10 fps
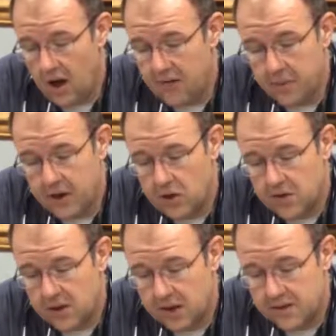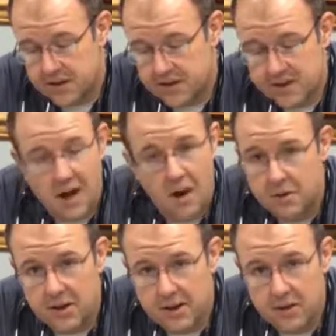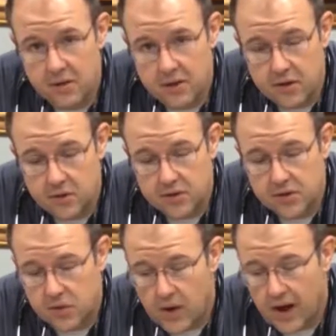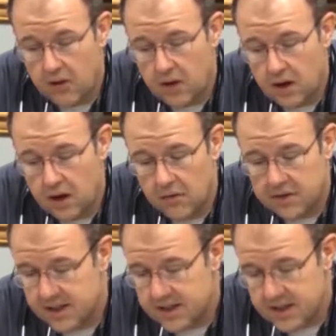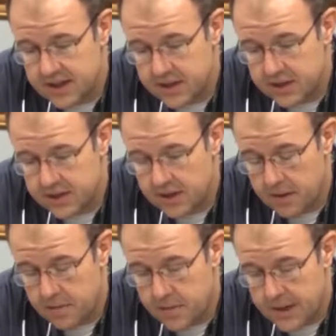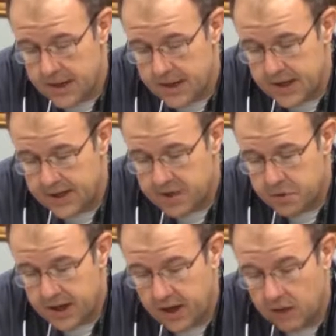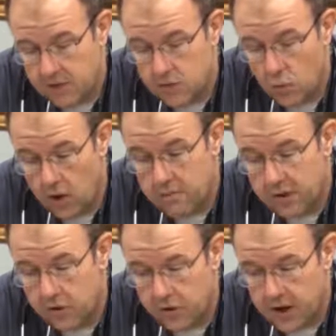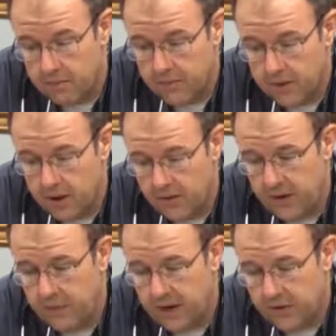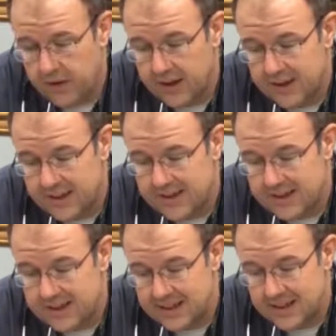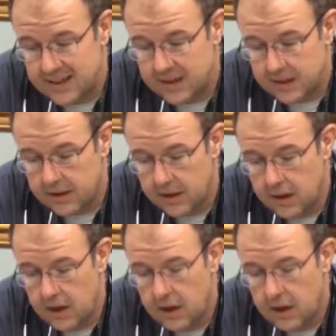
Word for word: Uh, everybody knows and loves this. It's commonly used throughout uh, resuscitations. But uh, this particular is one milligram of epinephrine and ten c c s of saline.